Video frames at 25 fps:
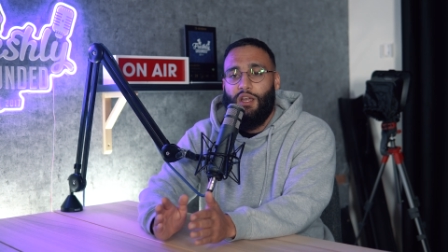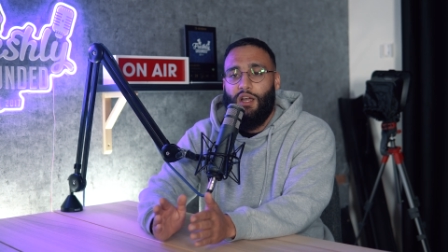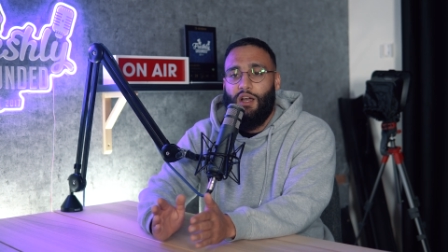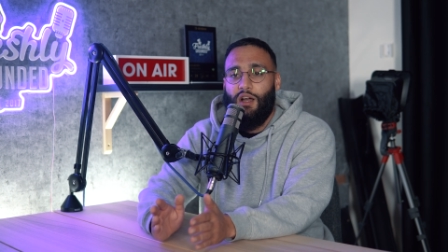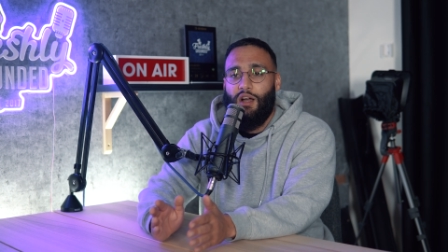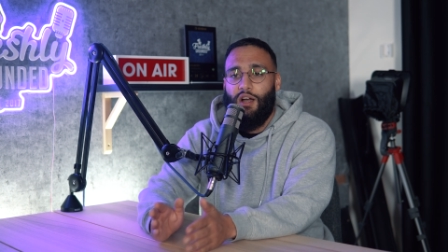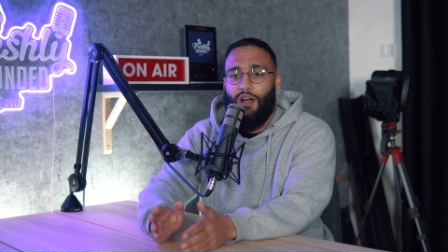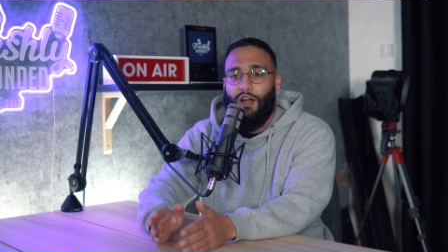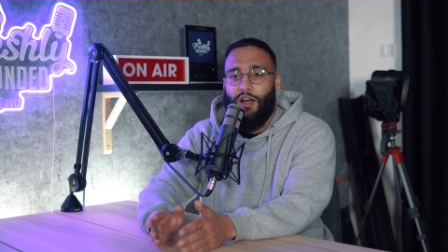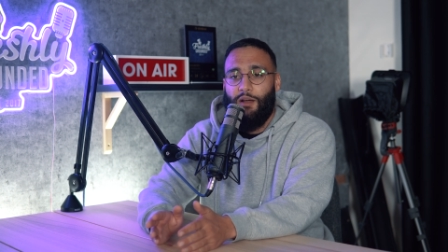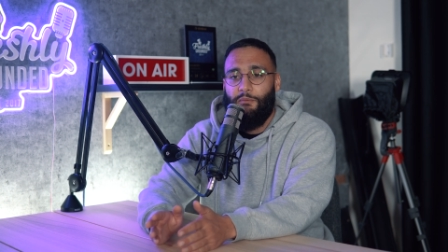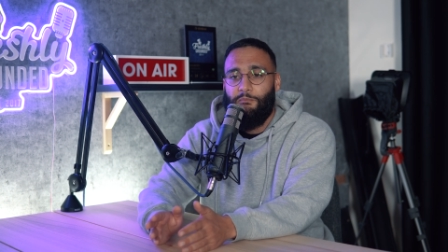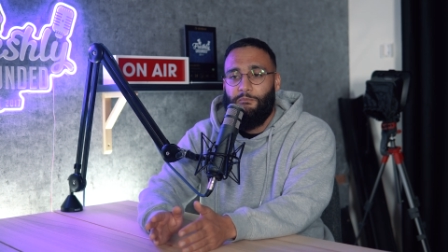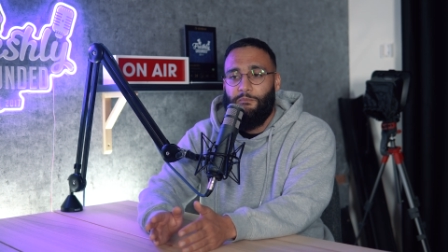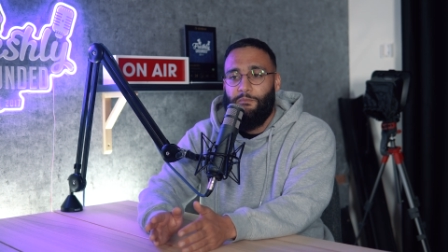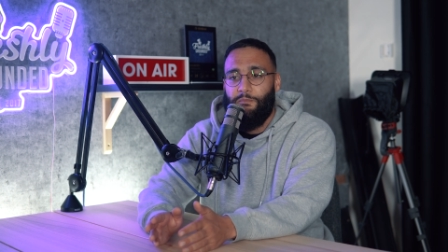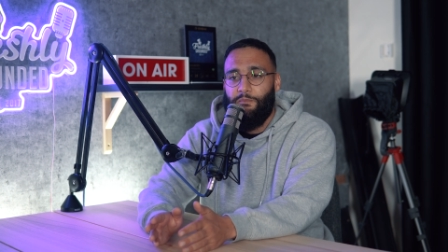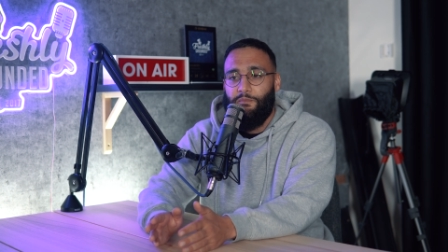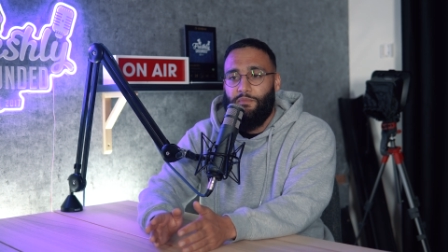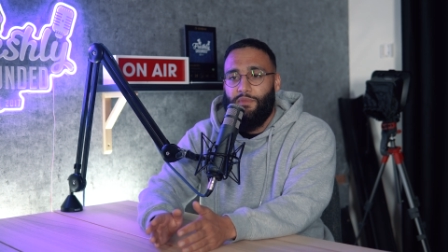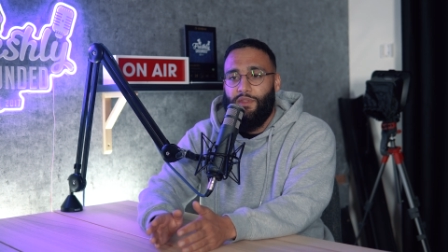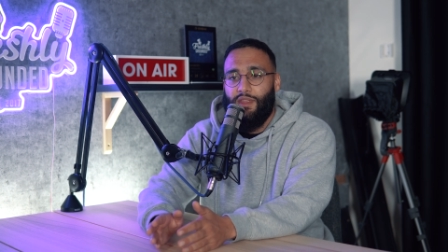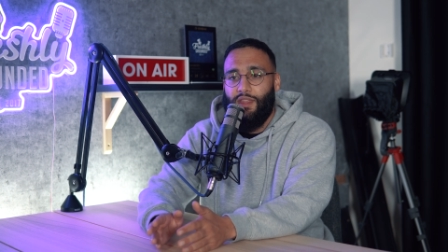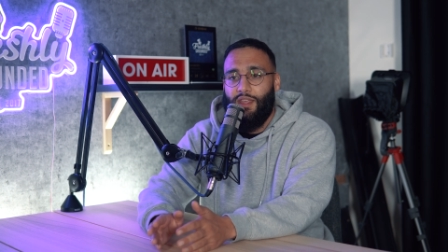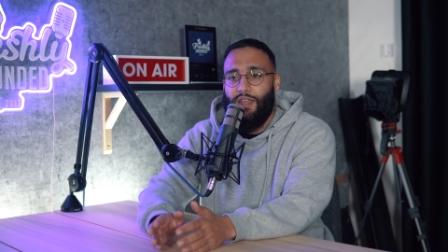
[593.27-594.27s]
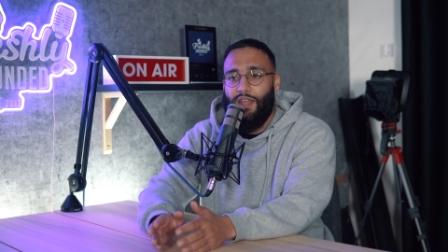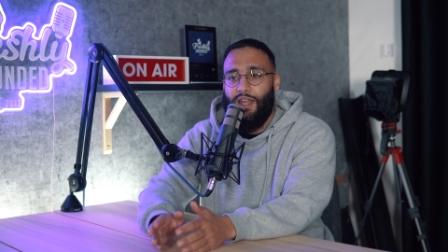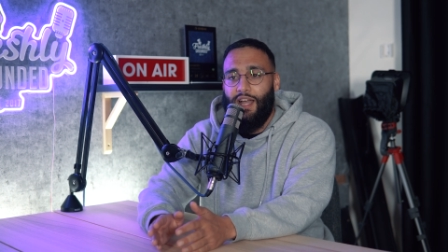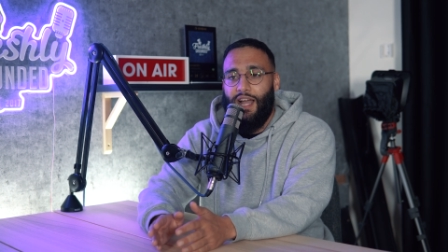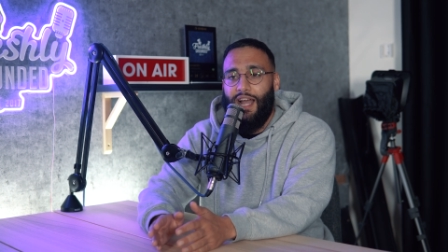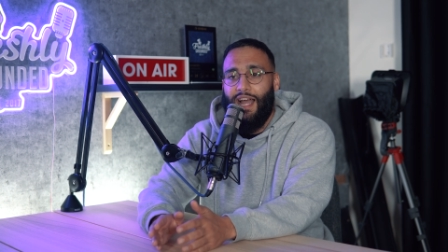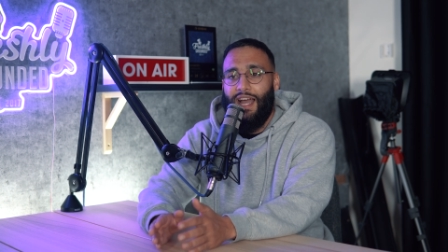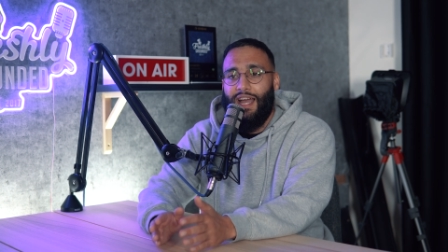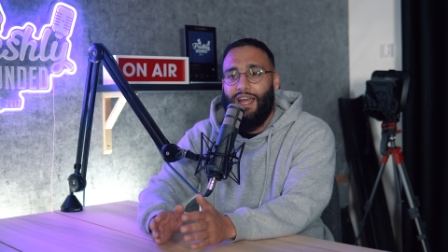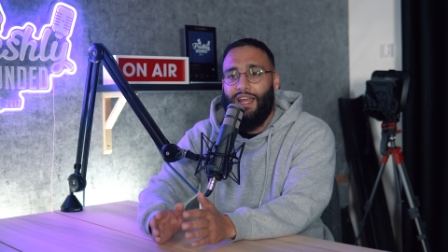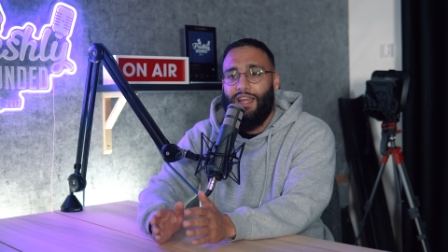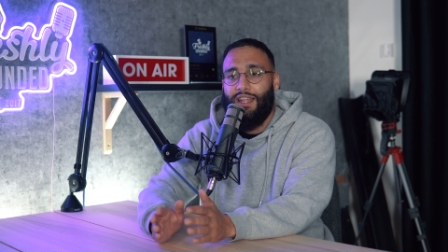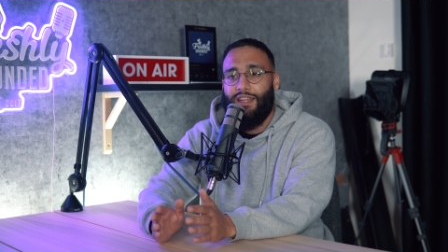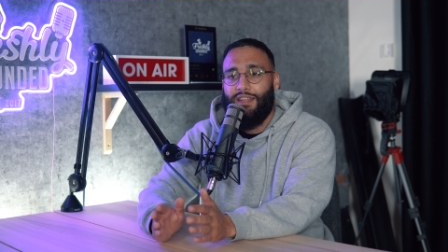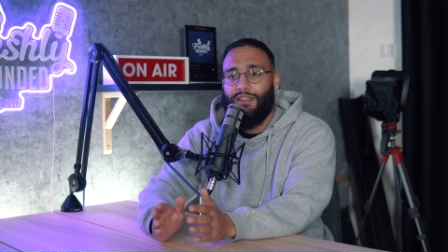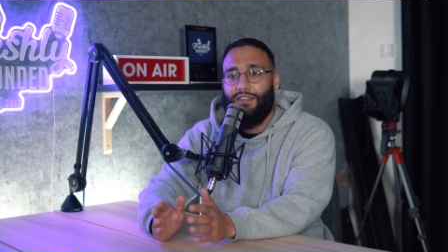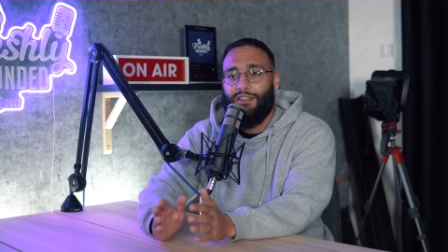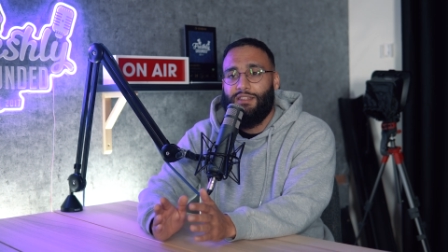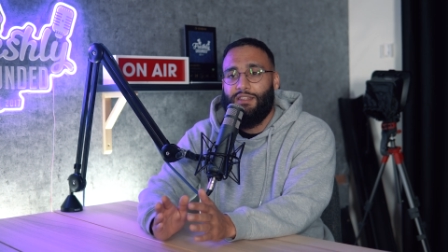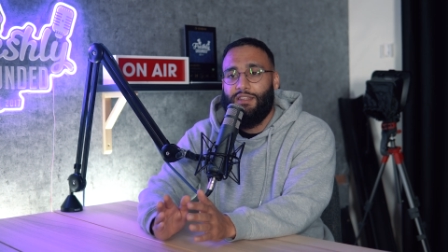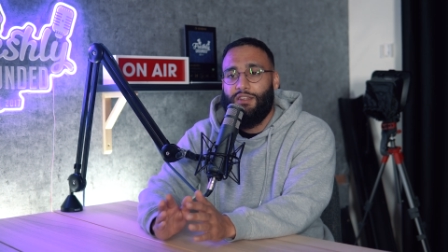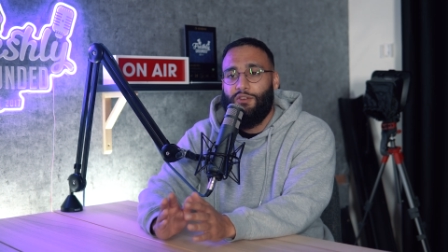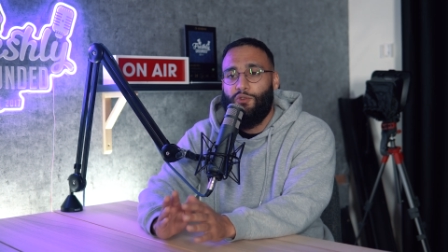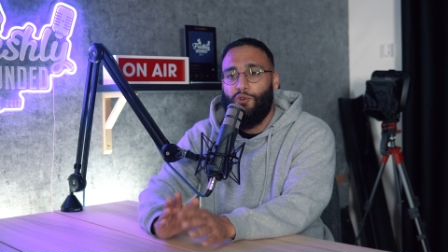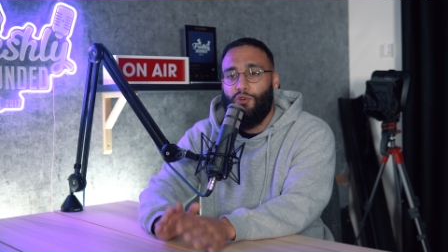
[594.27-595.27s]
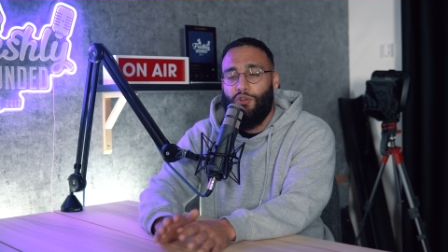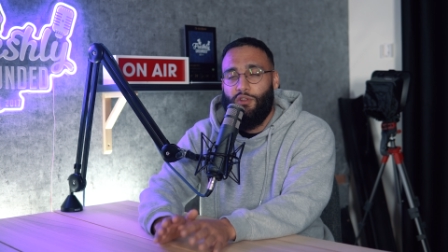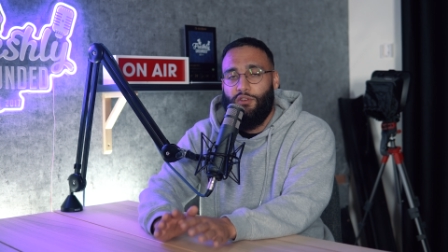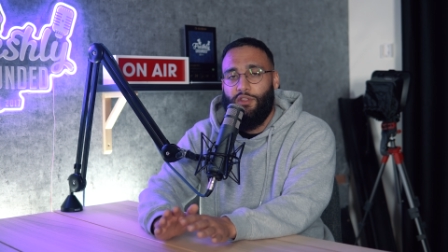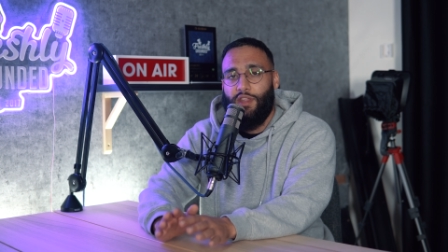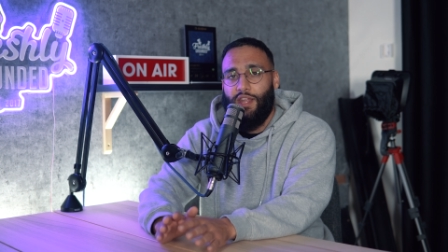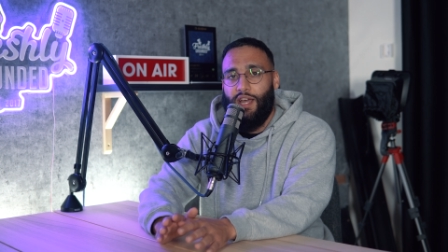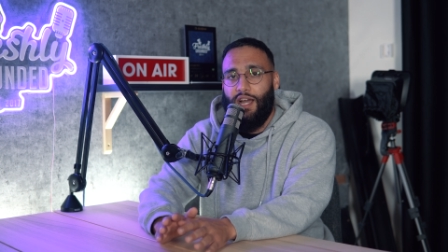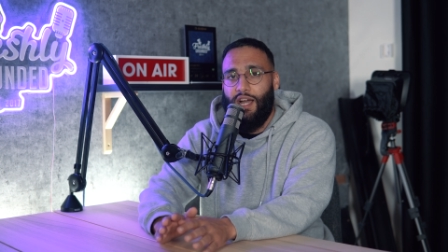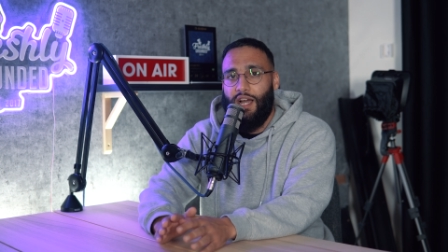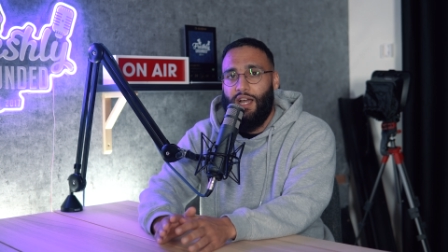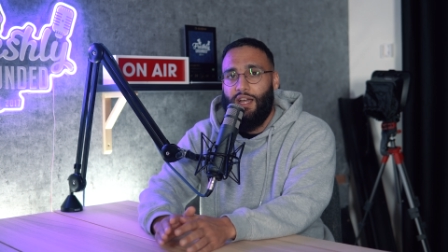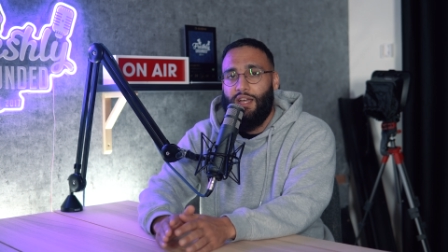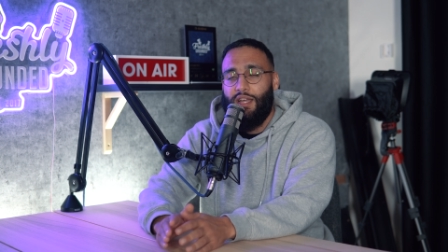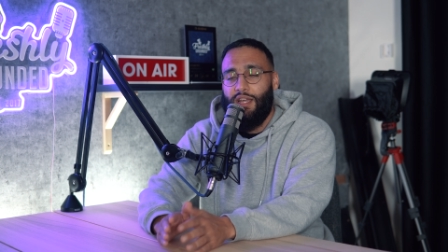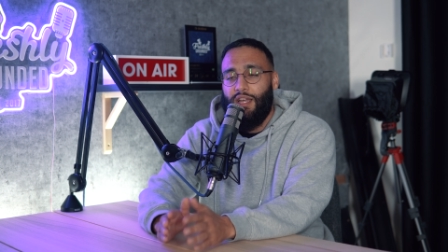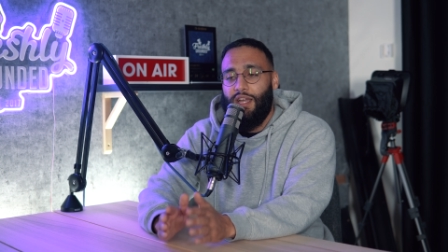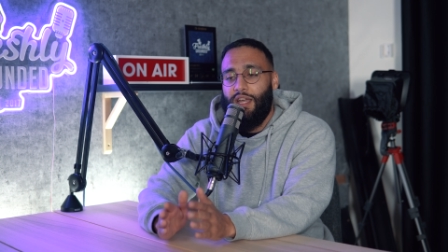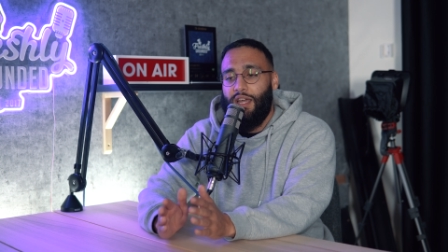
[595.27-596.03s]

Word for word: um, and all of that.